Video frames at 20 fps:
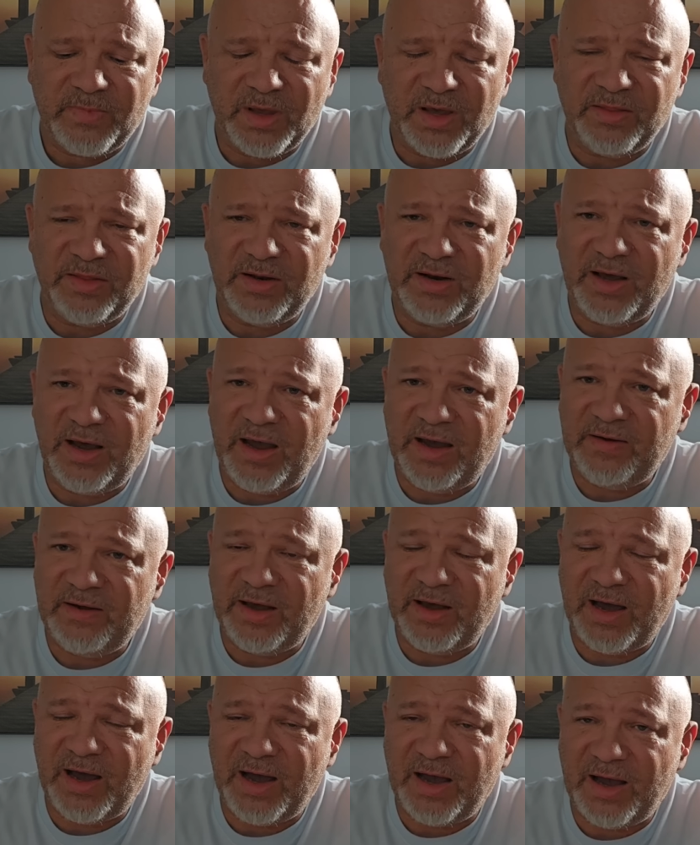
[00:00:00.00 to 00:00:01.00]
And then
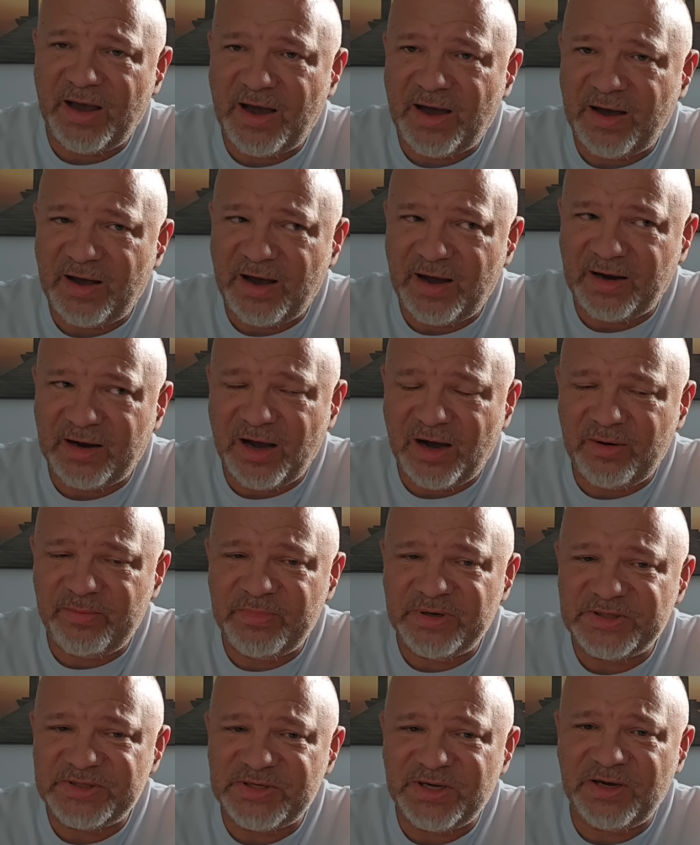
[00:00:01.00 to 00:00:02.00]
I caught
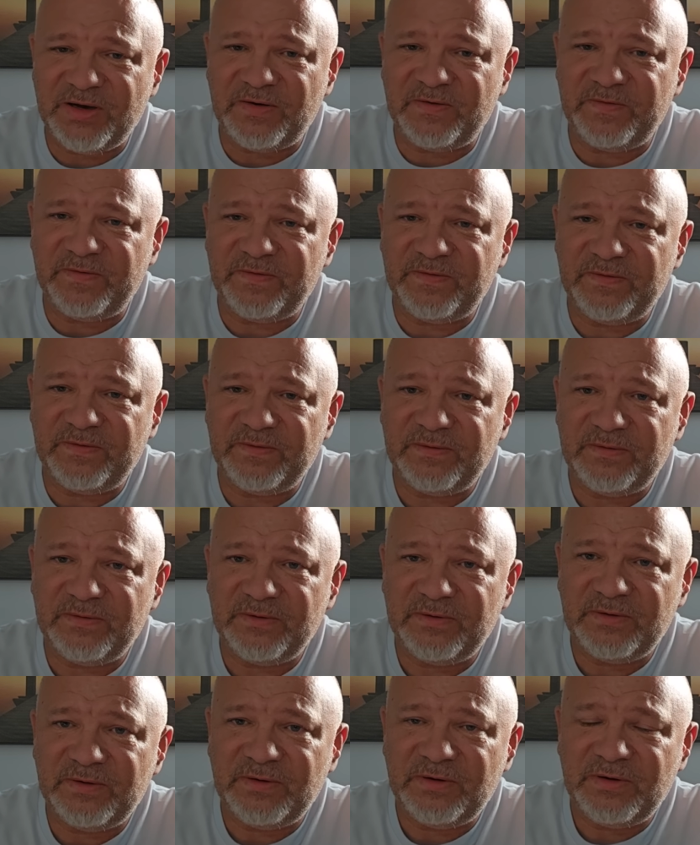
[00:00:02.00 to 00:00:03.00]
myself
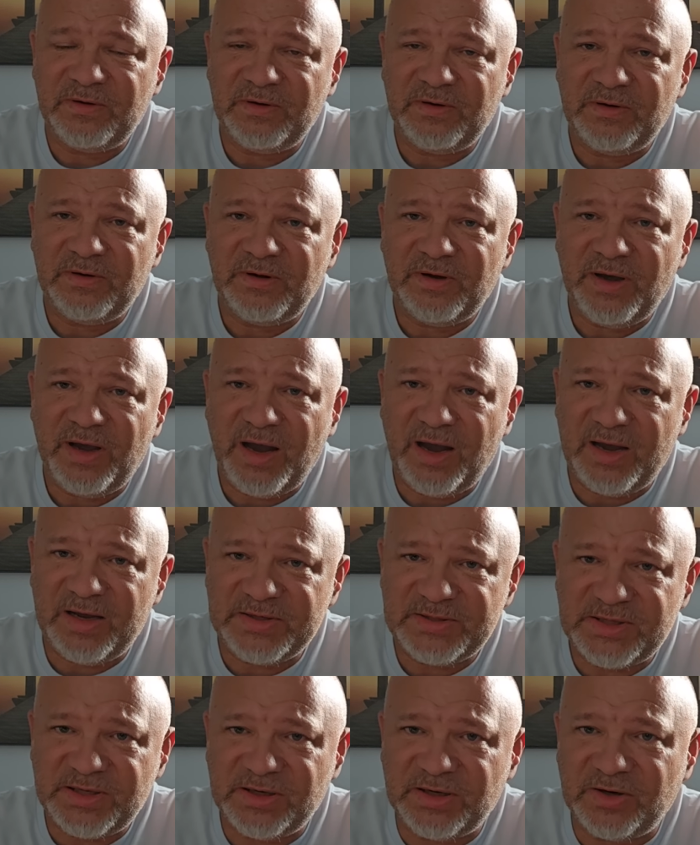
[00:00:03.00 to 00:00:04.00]

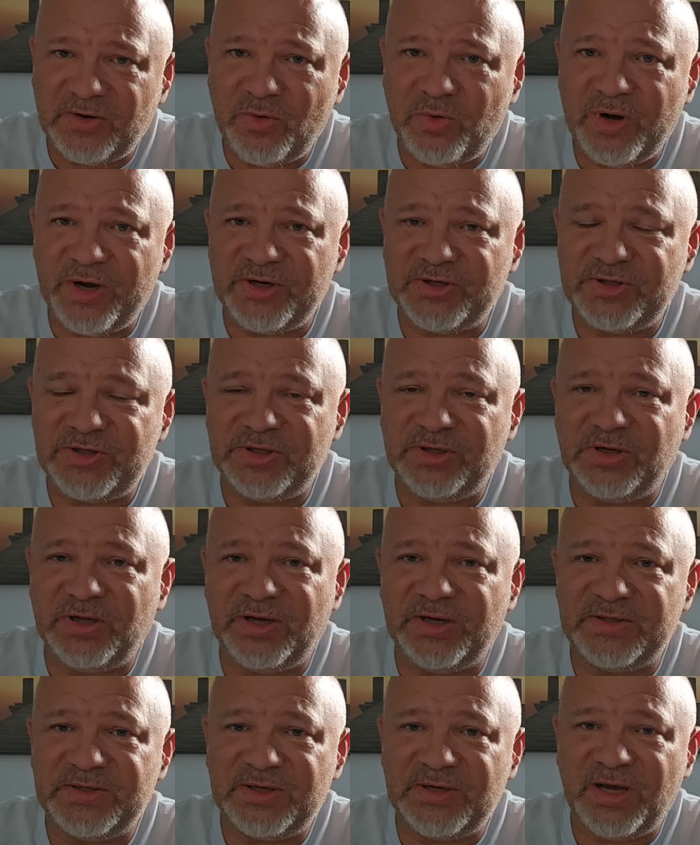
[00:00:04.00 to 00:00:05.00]
asking a question
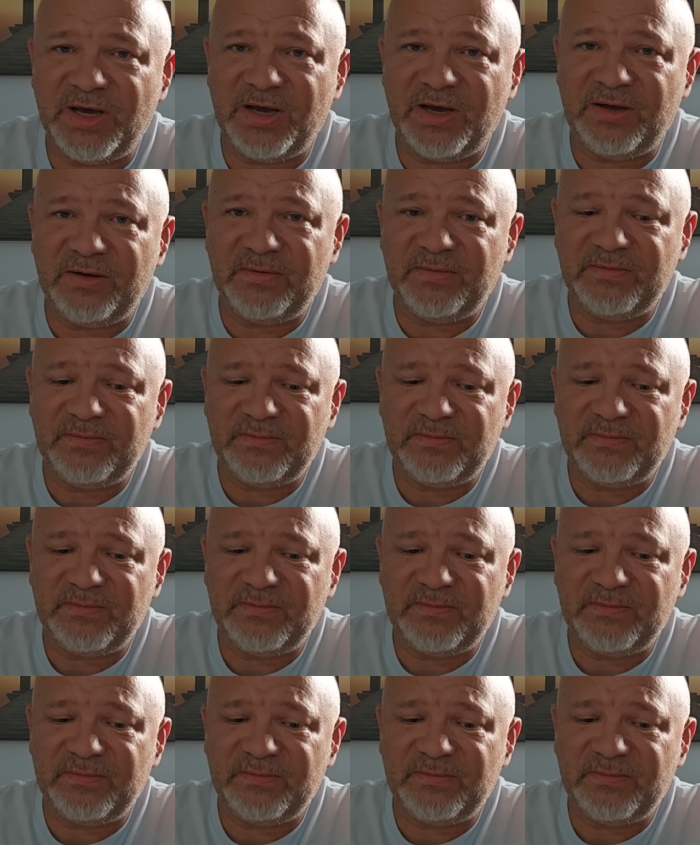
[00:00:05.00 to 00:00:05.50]
last night.